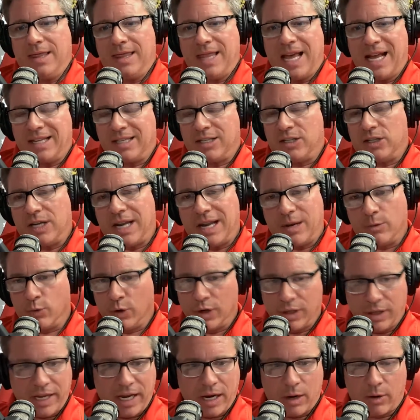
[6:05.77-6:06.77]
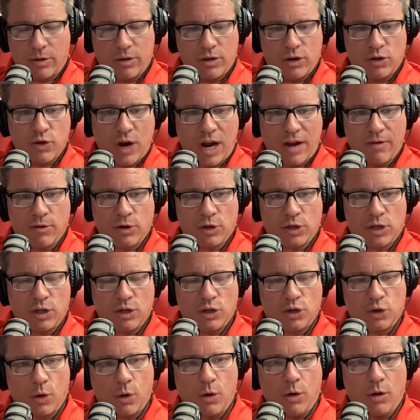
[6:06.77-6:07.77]
That's really out of the driver's
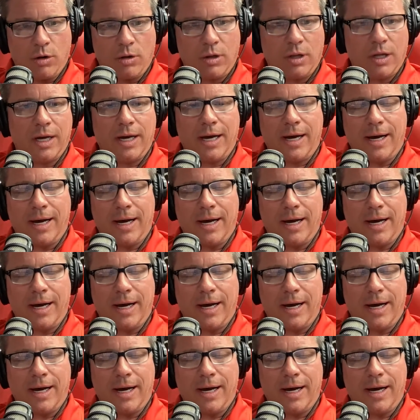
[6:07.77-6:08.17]
control.